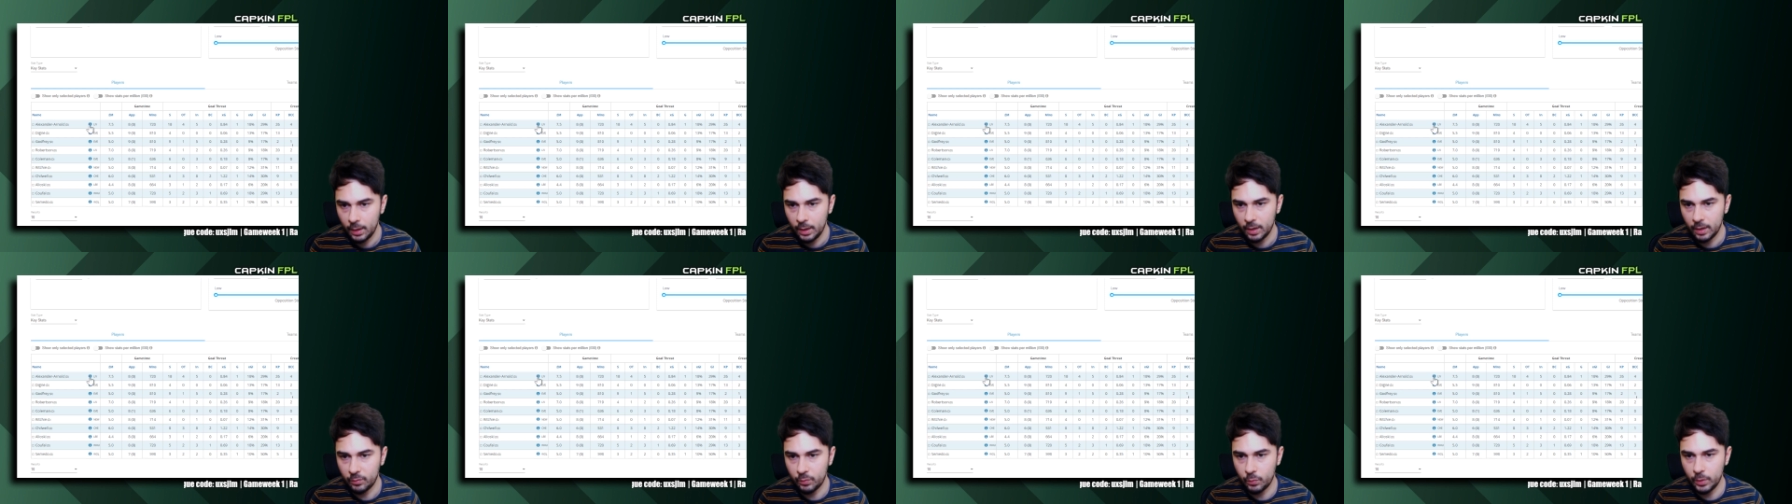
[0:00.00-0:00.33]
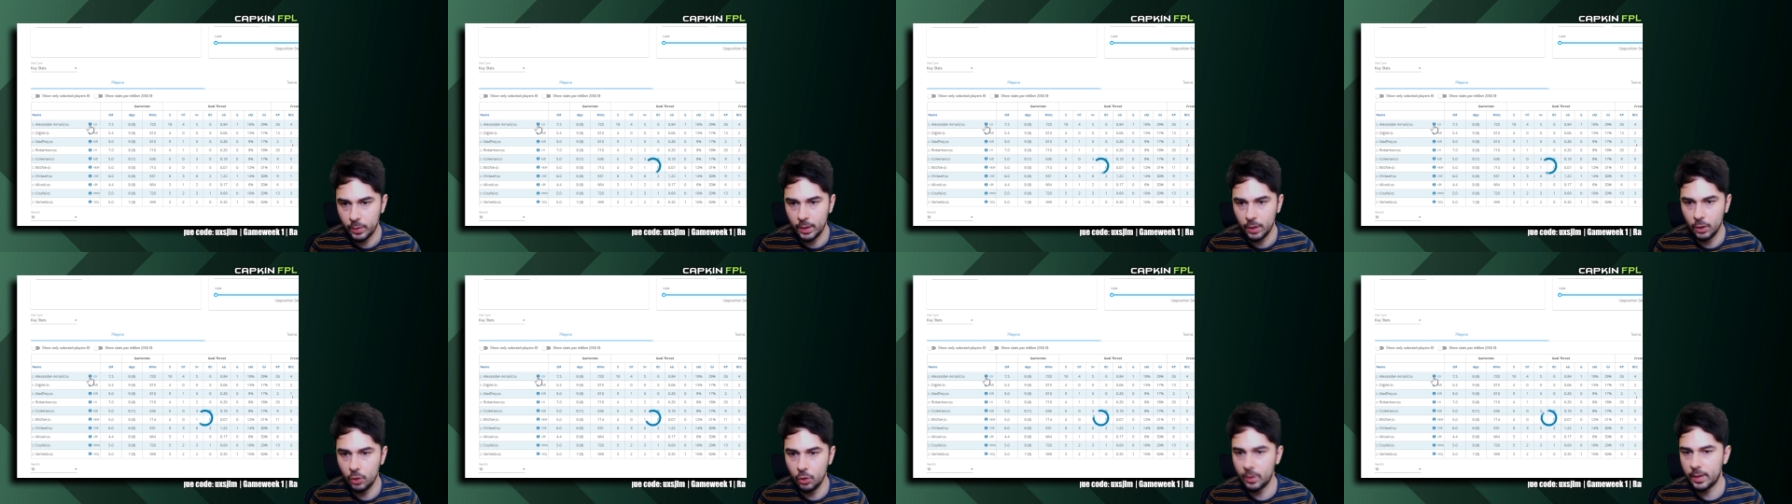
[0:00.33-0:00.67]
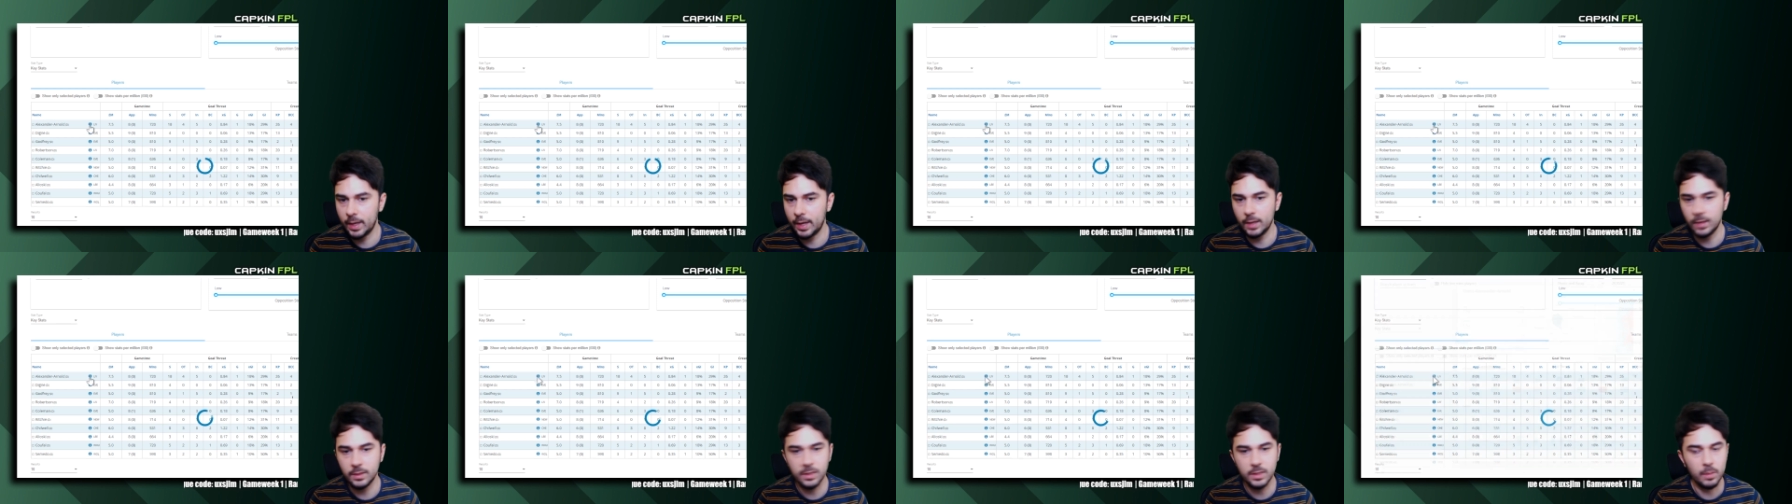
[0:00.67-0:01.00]
If we look
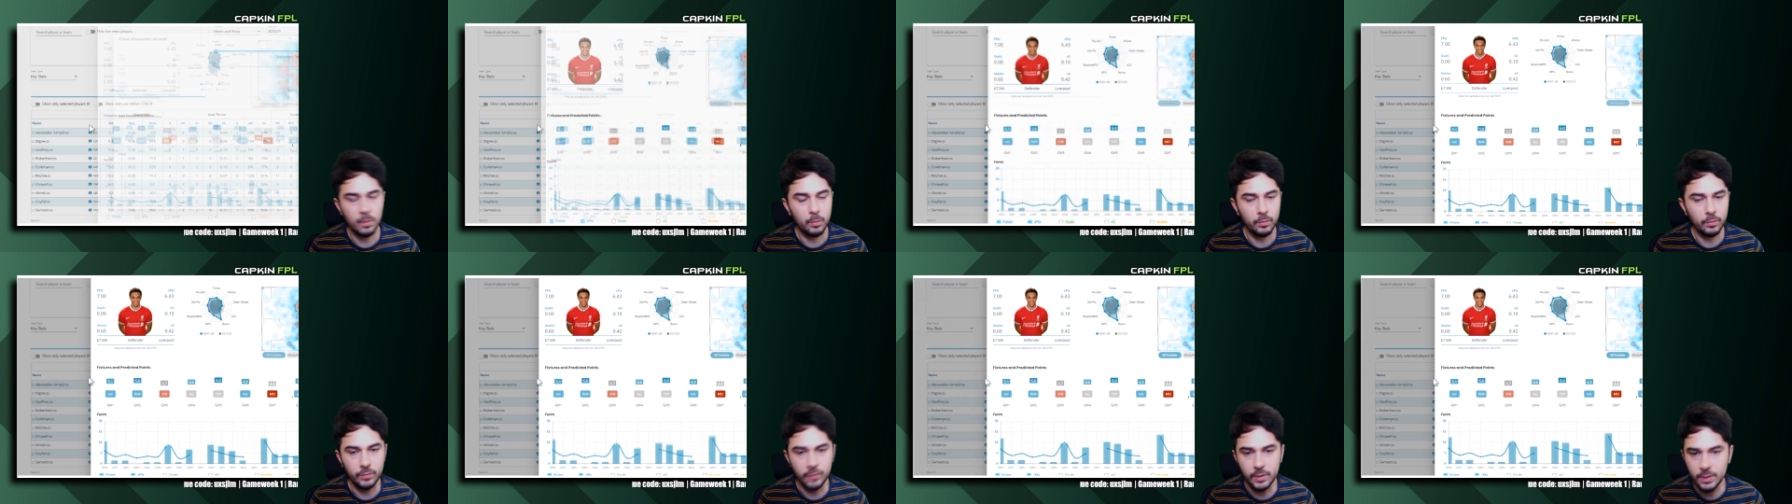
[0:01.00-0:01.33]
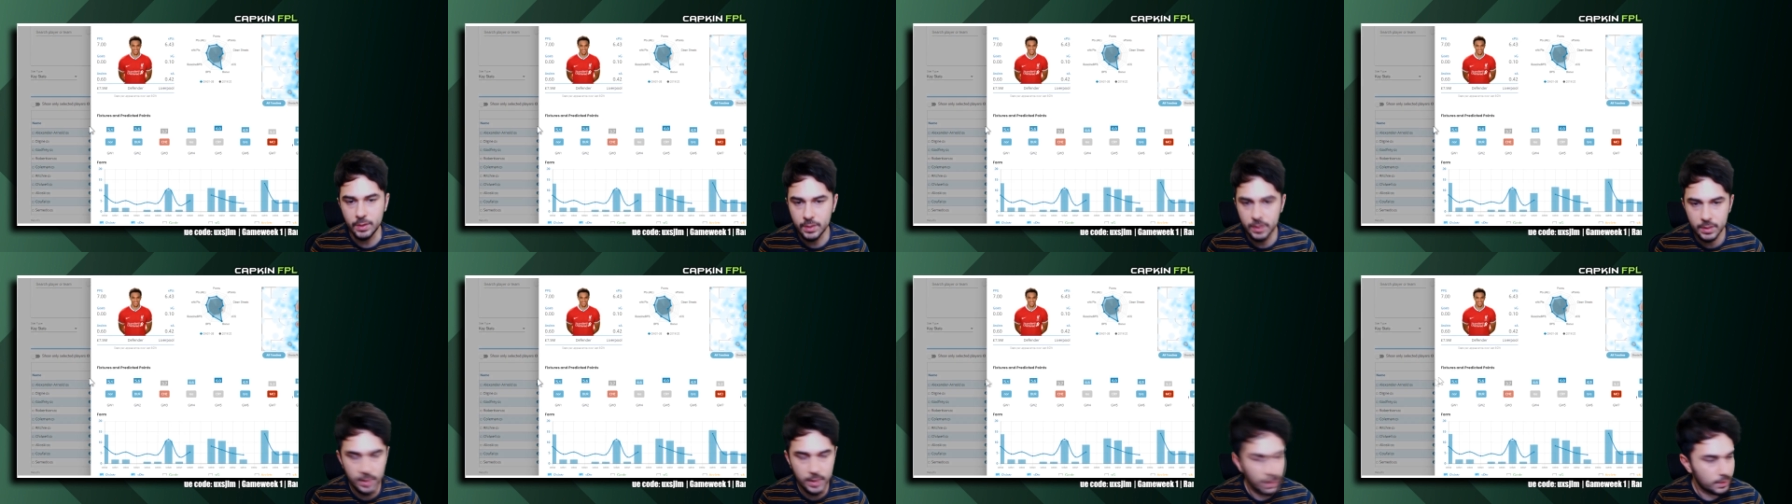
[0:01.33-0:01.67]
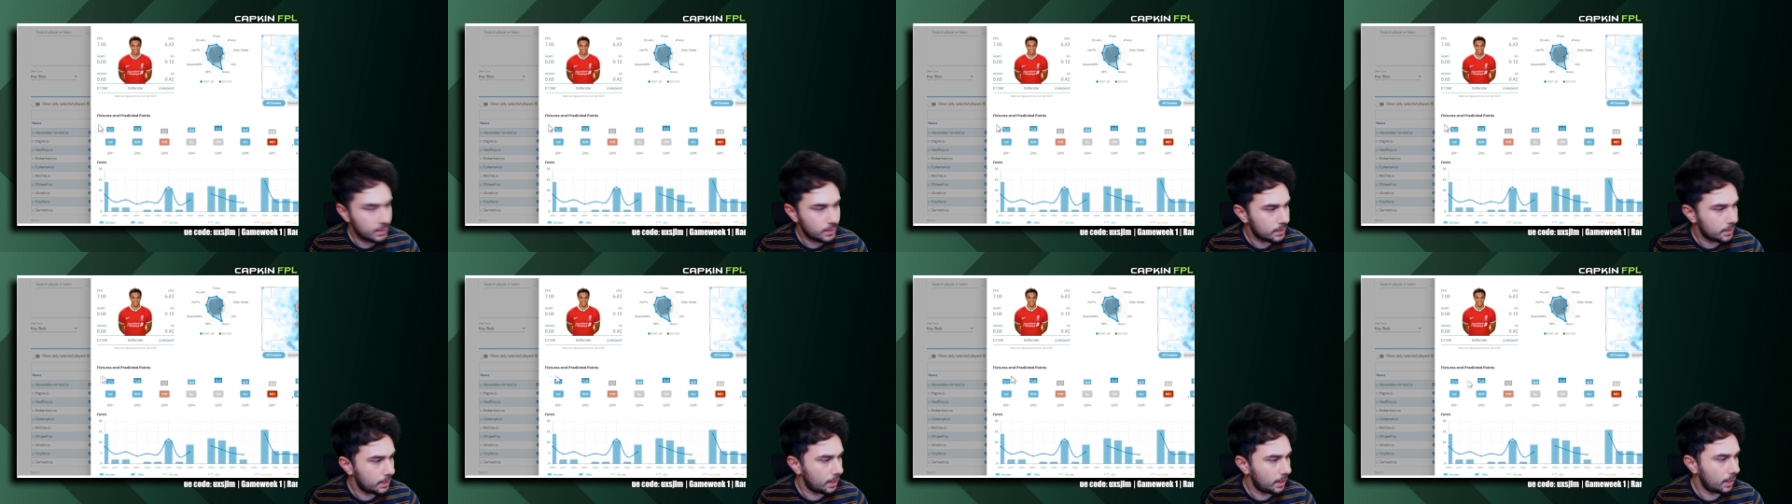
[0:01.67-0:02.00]
at some of these
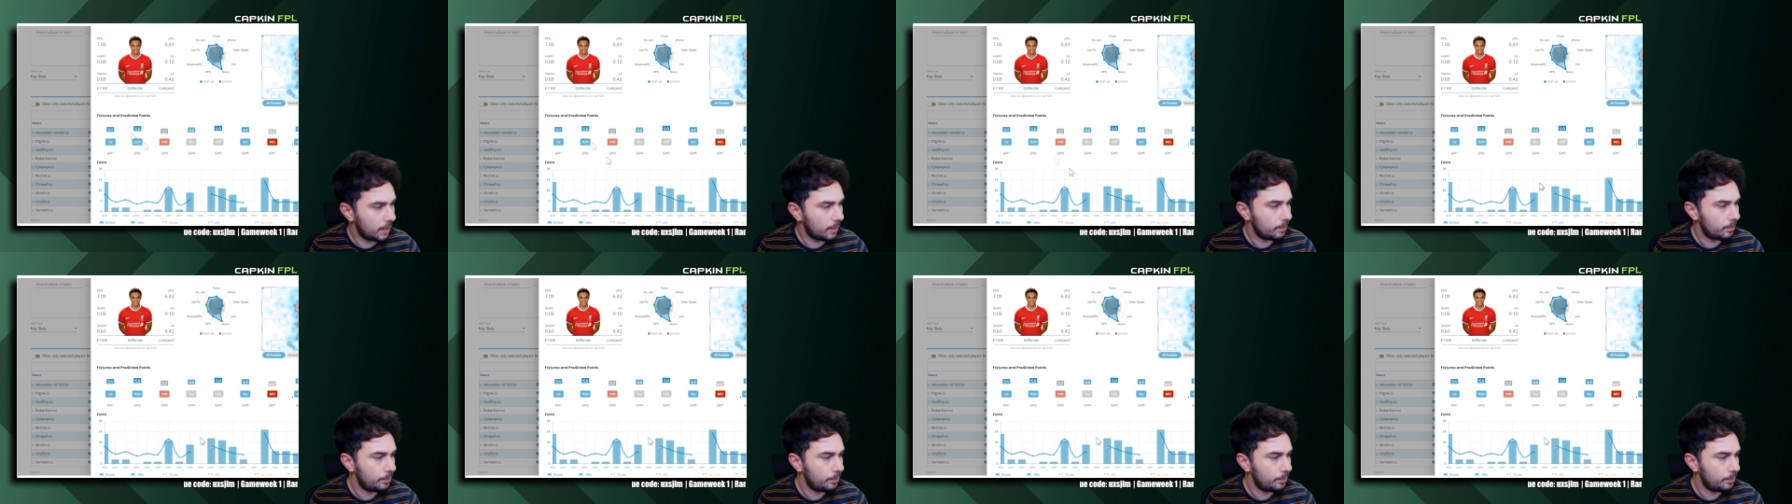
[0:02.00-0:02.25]
stats here,